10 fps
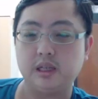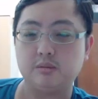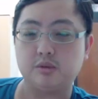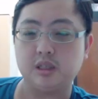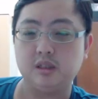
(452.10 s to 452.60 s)

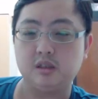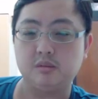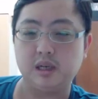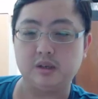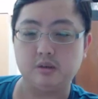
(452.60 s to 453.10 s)
That's
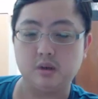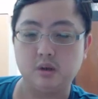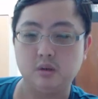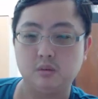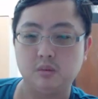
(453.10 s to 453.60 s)
practice by
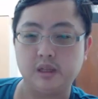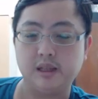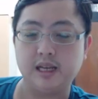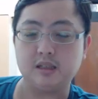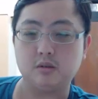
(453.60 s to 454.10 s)
your
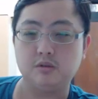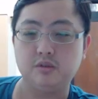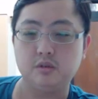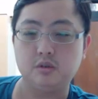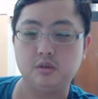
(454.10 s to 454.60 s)
own, and that's
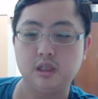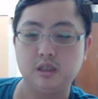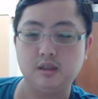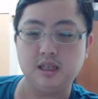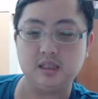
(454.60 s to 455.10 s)
all for
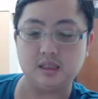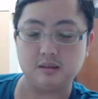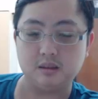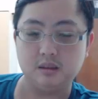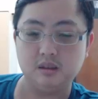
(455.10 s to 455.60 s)
today's
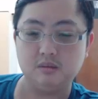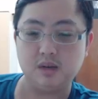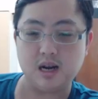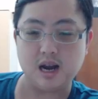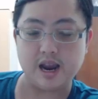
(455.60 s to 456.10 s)

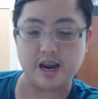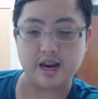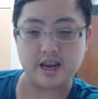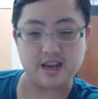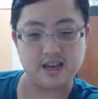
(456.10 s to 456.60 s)
lesson.
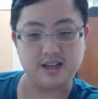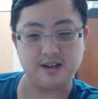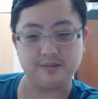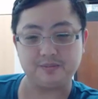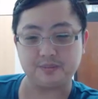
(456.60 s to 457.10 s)

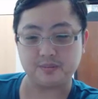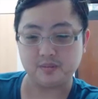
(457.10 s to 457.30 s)
Bye.